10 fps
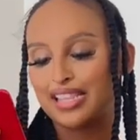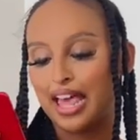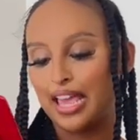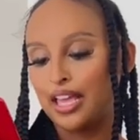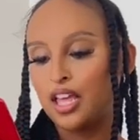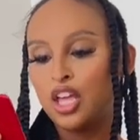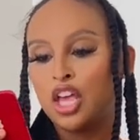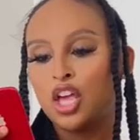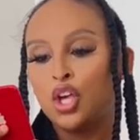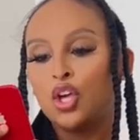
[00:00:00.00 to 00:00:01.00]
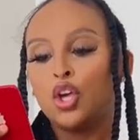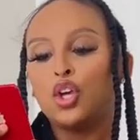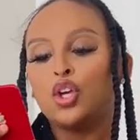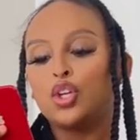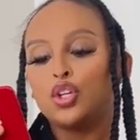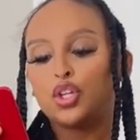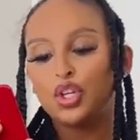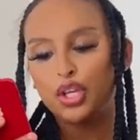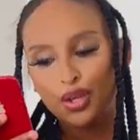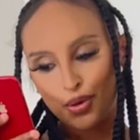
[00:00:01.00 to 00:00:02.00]
like
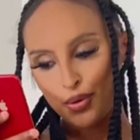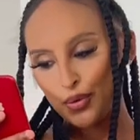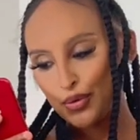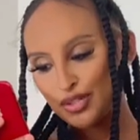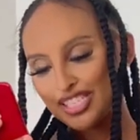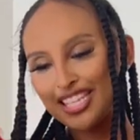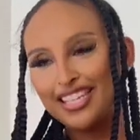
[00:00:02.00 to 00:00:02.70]
cute,